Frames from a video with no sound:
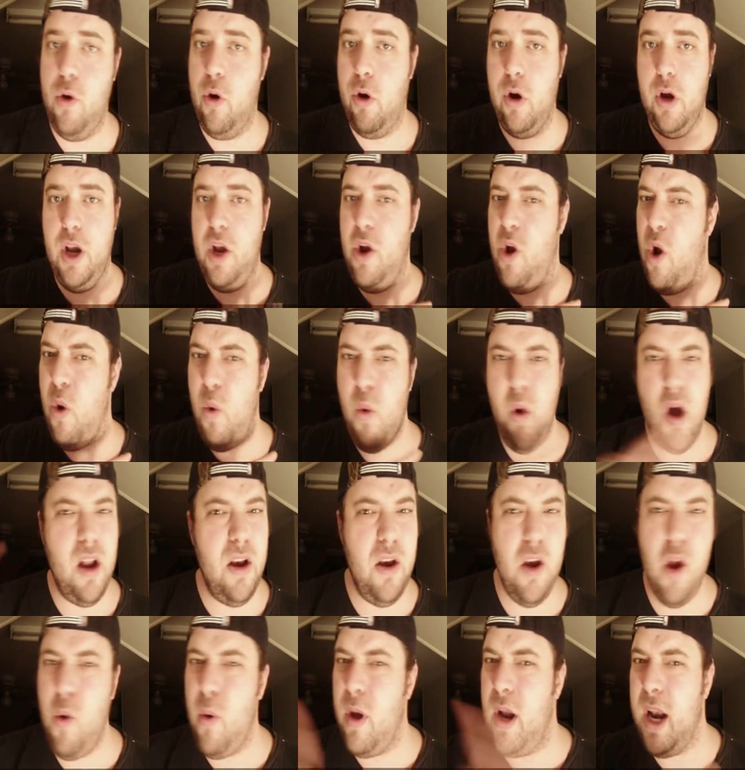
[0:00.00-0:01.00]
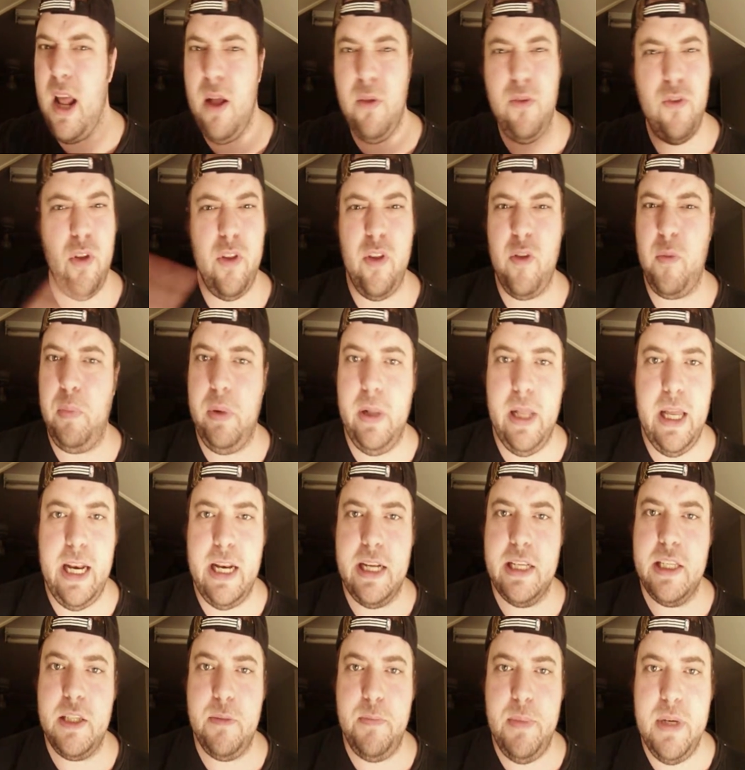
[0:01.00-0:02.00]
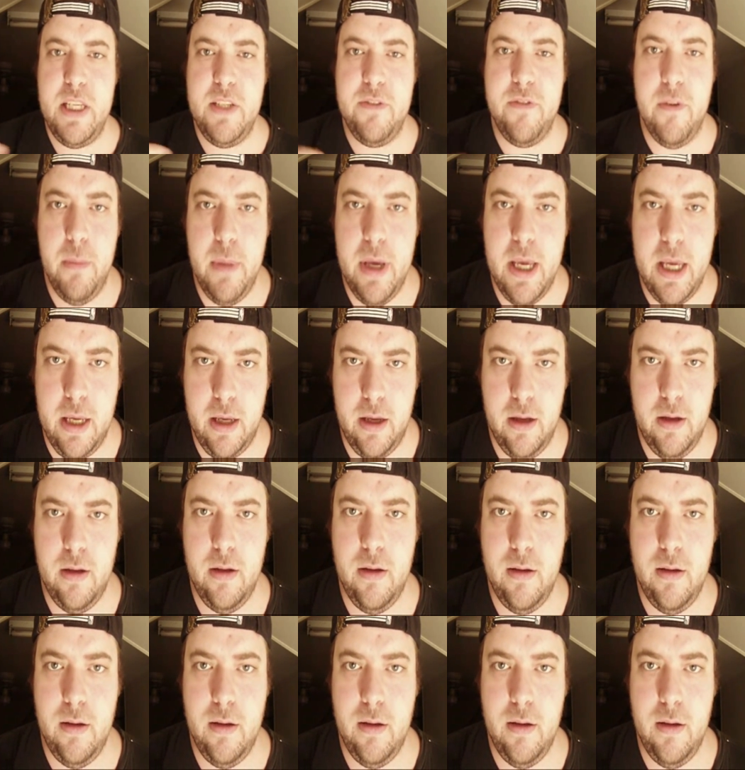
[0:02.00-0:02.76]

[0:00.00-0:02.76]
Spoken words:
nor no one else on this planet speaks for me.